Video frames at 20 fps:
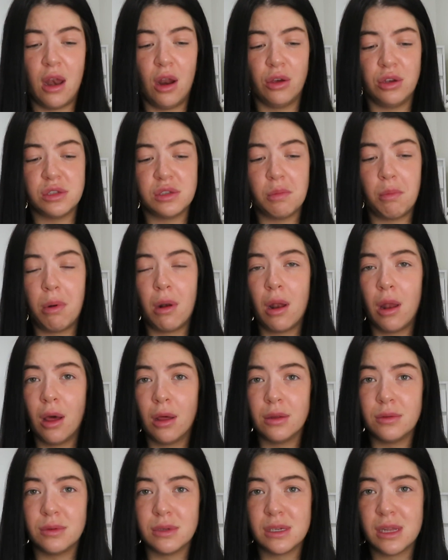I used to pluck
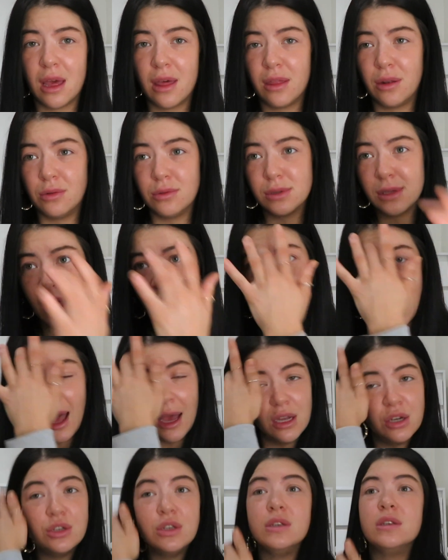them to death. It was
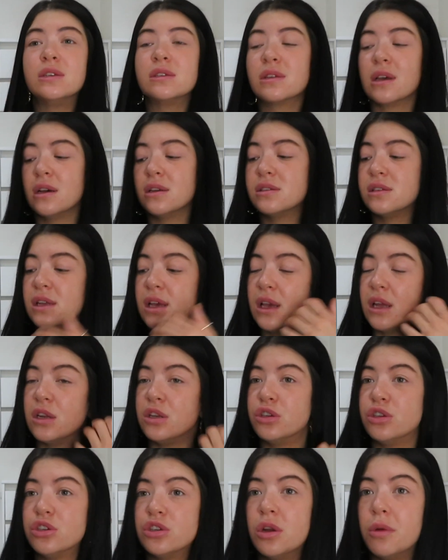actually disgusting and
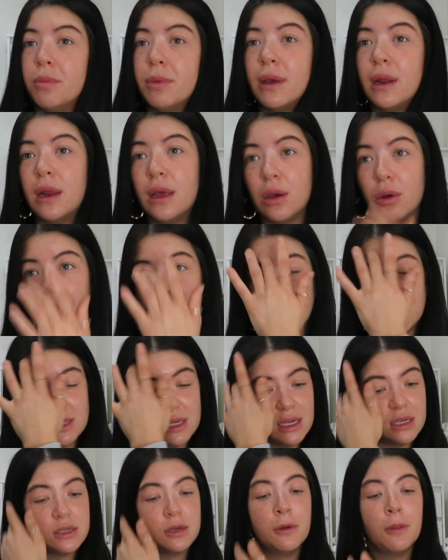it should be illegal what I
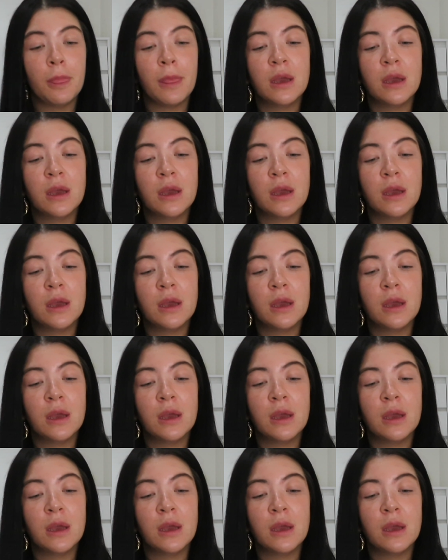did.